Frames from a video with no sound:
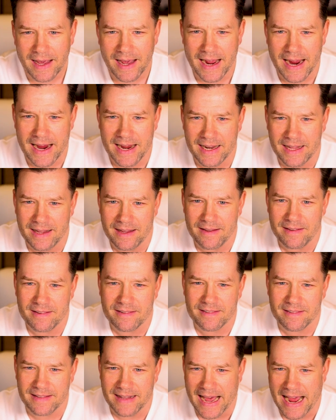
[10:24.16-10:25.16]

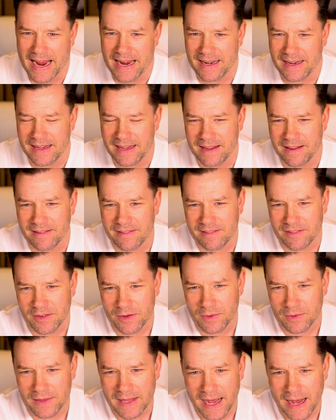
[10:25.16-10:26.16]
80s, 90s,
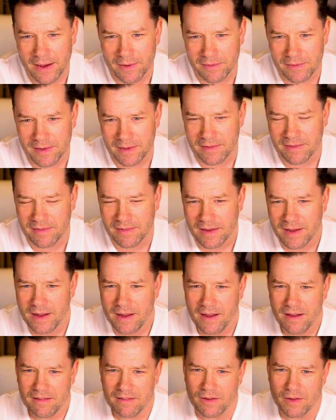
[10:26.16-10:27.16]
2000s.
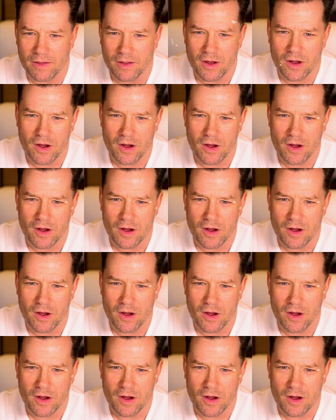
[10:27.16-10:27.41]
So the